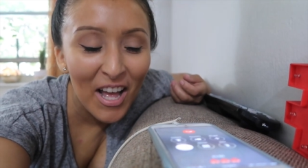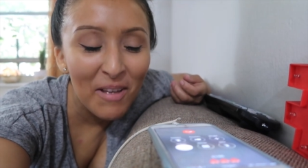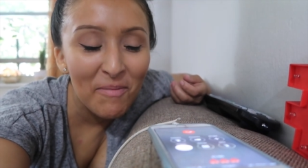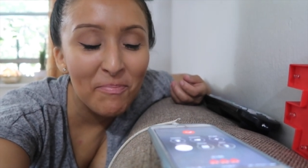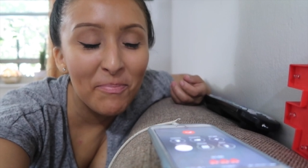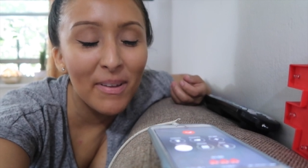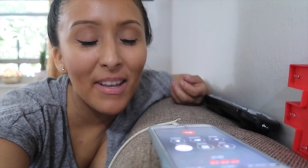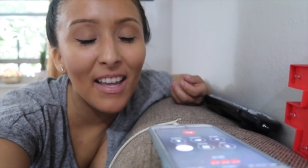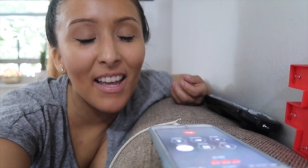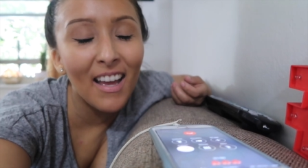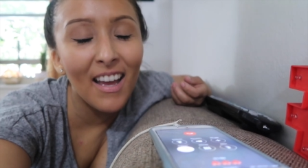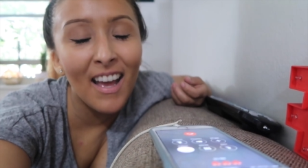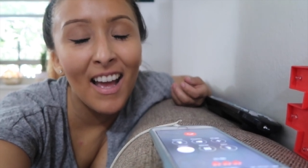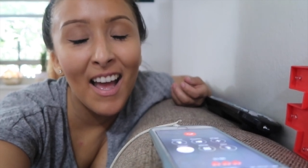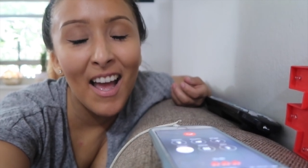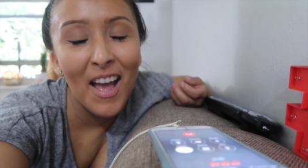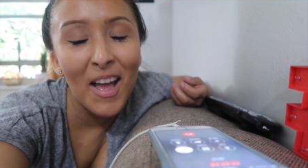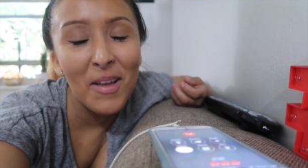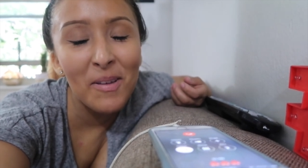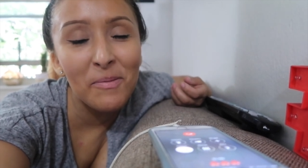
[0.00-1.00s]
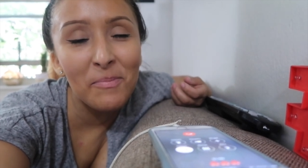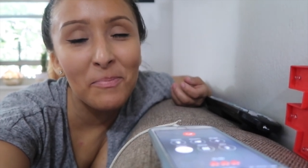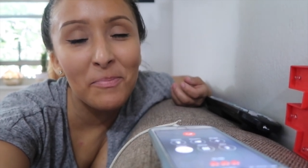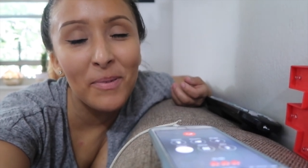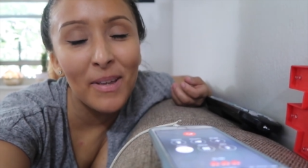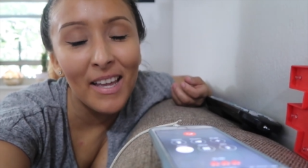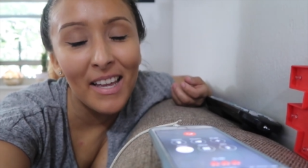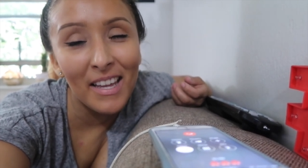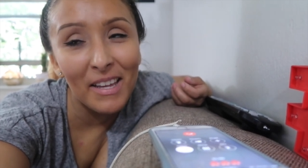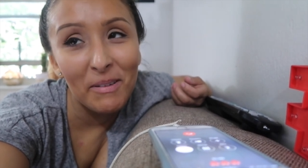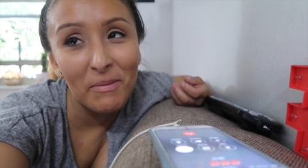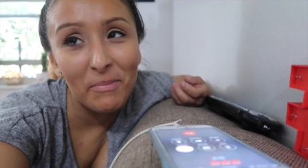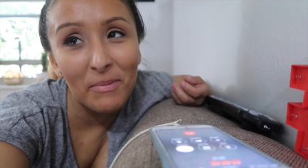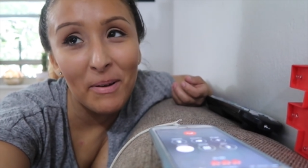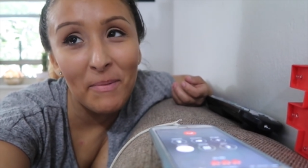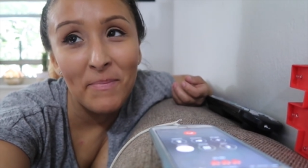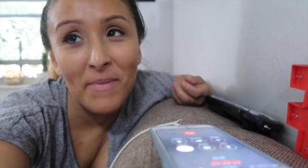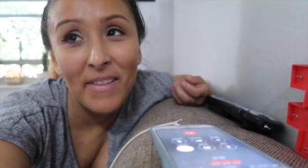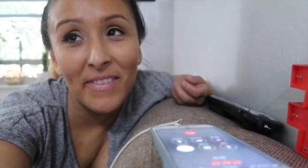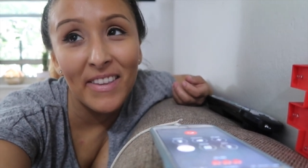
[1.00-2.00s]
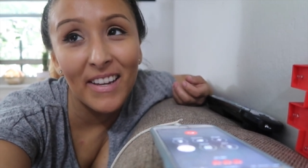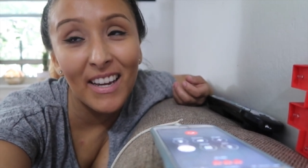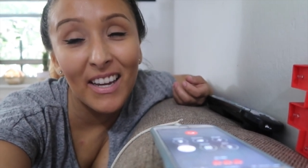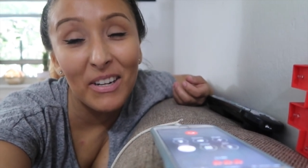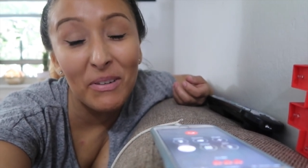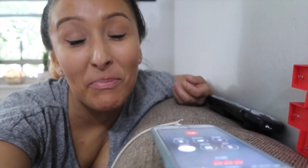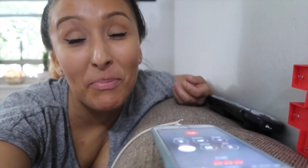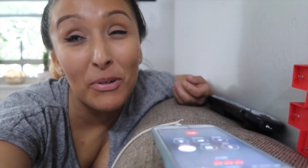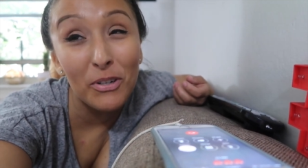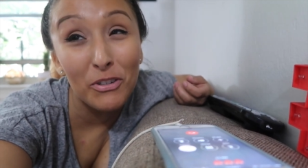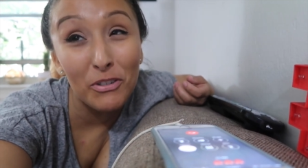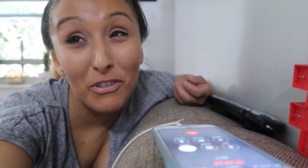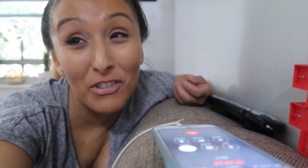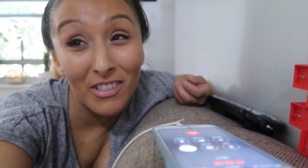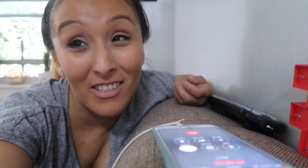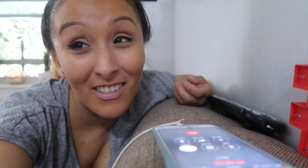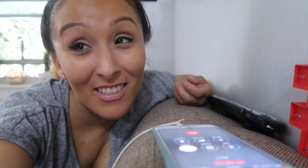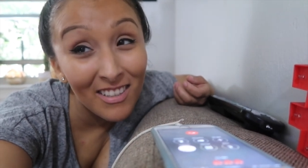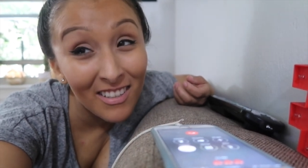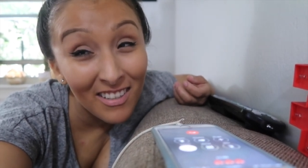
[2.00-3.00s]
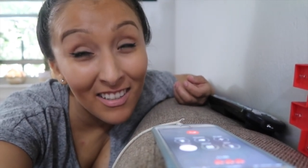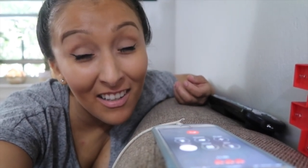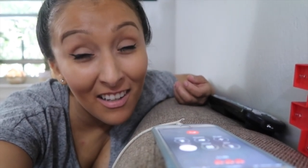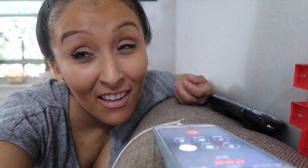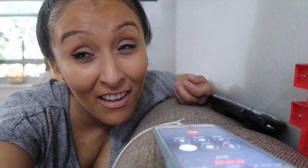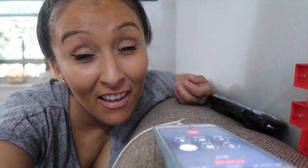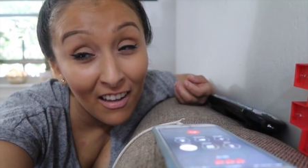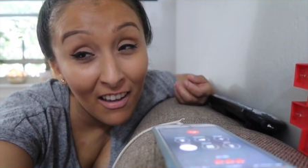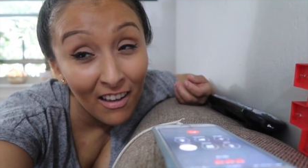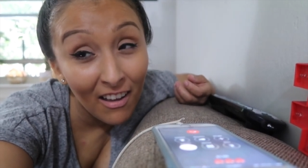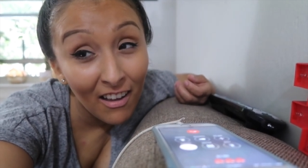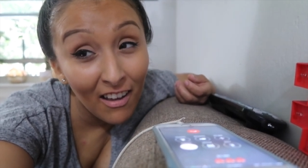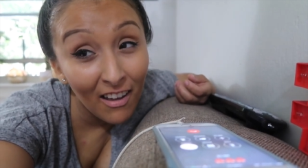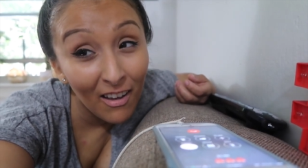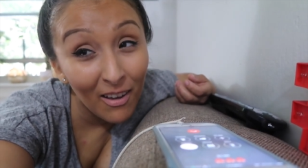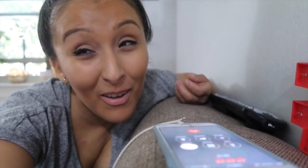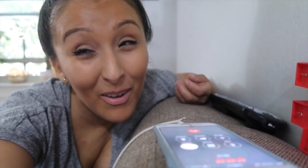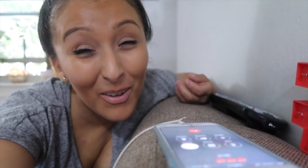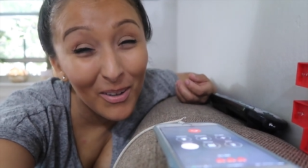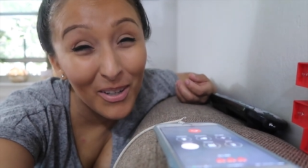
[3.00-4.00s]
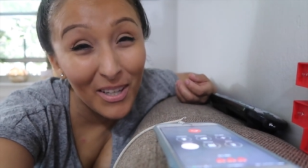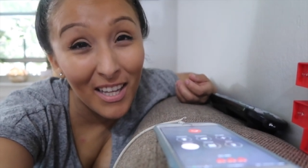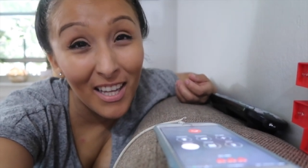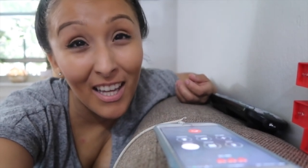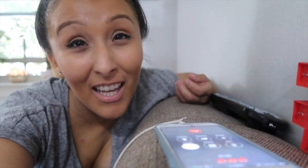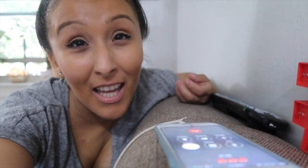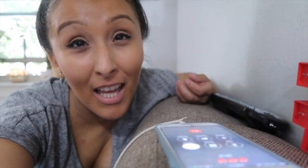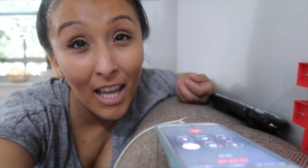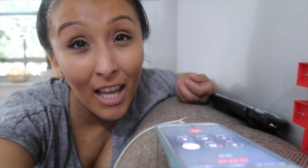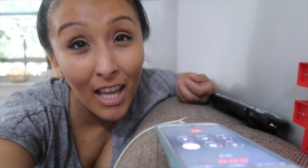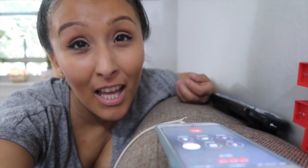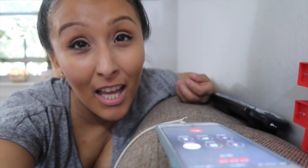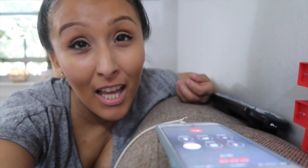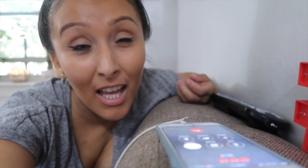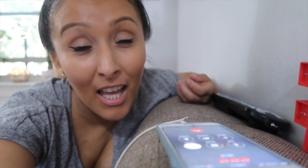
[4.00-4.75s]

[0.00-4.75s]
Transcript: What ba was on those papers? Babe, I'm not that kind of person. Okay?